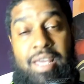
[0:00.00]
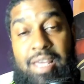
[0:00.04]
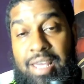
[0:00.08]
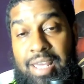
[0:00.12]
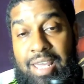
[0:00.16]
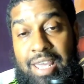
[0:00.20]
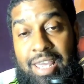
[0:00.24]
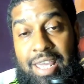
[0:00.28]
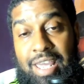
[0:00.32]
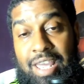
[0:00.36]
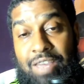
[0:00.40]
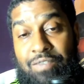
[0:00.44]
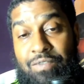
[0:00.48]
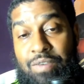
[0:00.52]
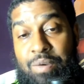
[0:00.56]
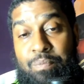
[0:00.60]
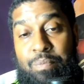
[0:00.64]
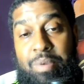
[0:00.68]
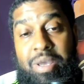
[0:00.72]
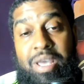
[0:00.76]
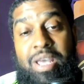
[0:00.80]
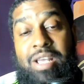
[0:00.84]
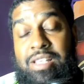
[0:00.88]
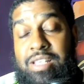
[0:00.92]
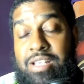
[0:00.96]
He even
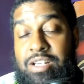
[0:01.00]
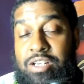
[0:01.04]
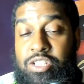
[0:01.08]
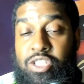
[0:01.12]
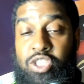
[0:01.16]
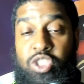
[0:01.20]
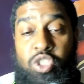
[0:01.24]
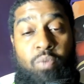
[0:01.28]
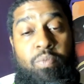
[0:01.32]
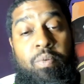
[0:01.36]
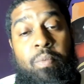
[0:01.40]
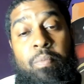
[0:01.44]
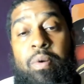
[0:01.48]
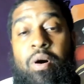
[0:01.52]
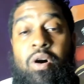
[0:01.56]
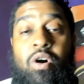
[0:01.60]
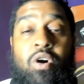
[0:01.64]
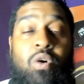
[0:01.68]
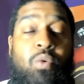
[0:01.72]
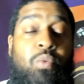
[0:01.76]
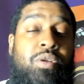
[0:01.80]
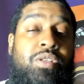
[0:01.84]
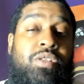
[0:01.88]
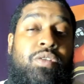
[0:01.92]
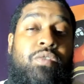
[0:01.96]
been to the Super
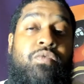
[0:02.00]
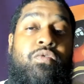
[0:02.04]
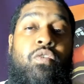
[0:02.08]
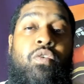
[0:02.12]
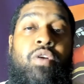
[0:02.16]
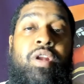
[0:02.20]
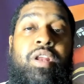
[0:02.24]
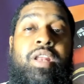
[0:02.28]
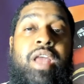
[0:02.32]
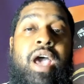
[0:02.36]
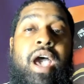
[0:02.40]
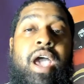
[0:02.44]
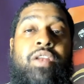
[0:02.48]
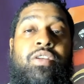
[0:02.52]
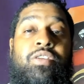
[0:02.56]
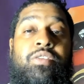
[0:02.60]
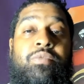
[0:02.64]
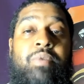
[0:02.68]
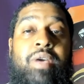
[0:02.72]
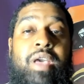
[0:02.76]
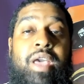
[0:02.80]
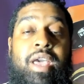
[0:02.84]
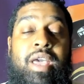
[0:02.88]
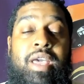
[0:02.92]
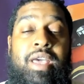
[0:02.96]
Bowl with the 49ers,
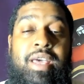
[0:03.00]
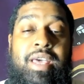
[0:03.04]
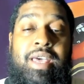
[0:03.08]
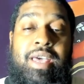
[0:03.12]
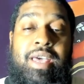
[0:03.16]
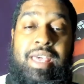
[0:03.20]
man.